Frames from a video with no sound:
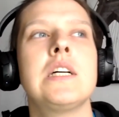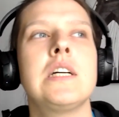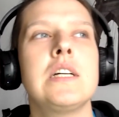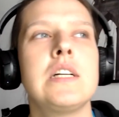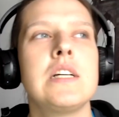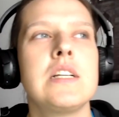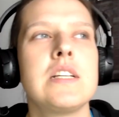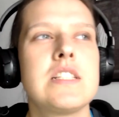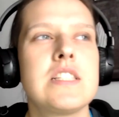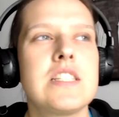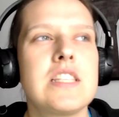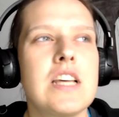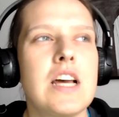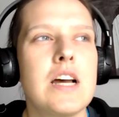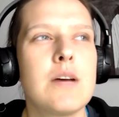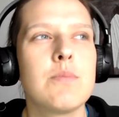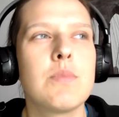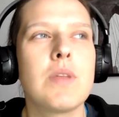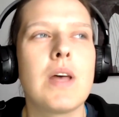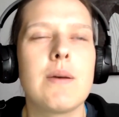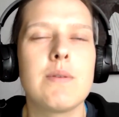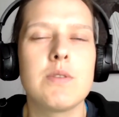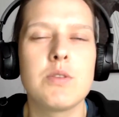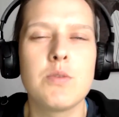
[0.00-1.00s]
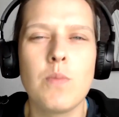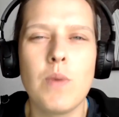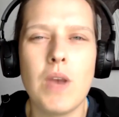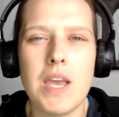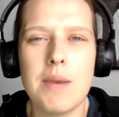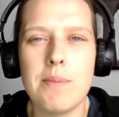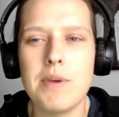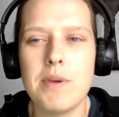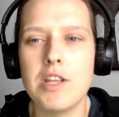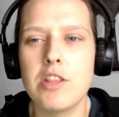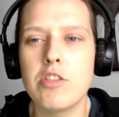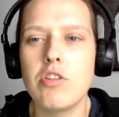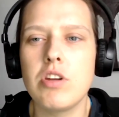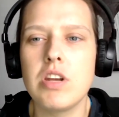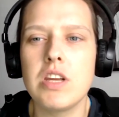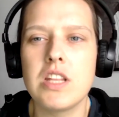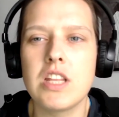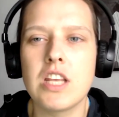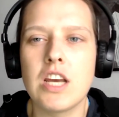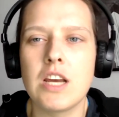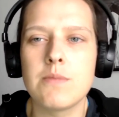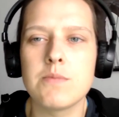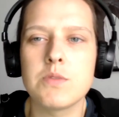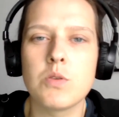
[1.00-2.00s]
sometimes maybe 3
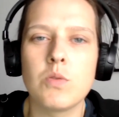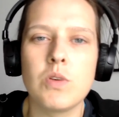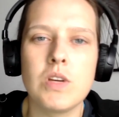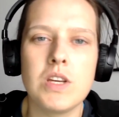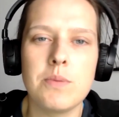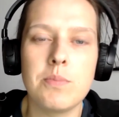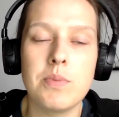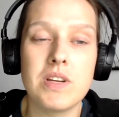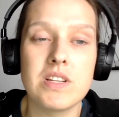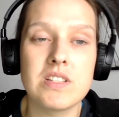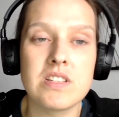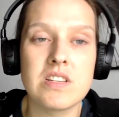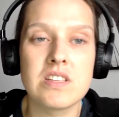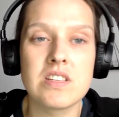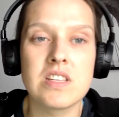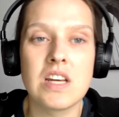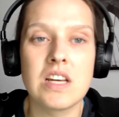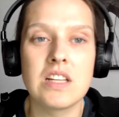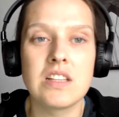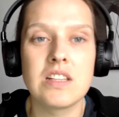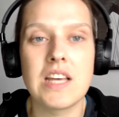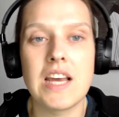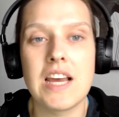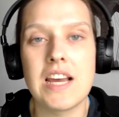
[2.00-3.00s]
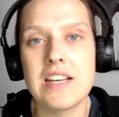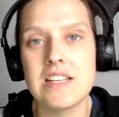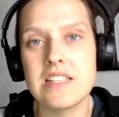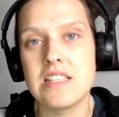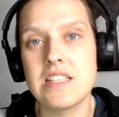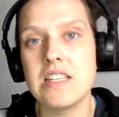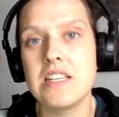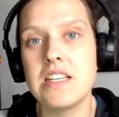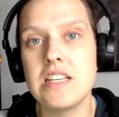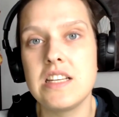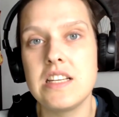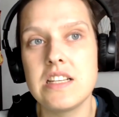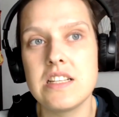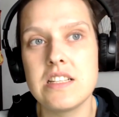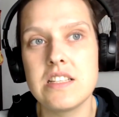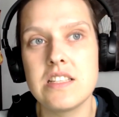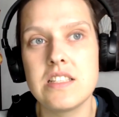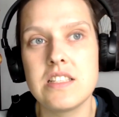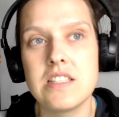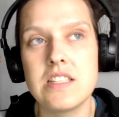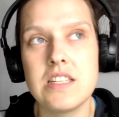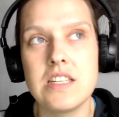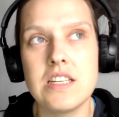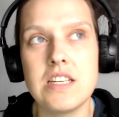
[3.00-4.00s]
times a week because it's not as
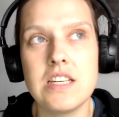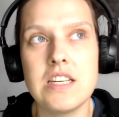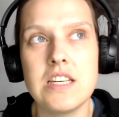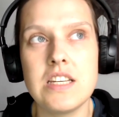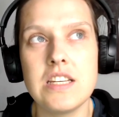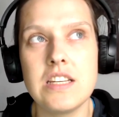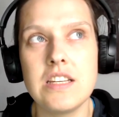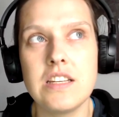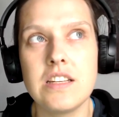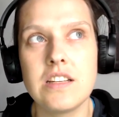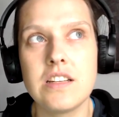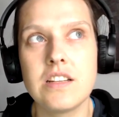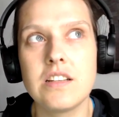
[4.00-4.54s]
easy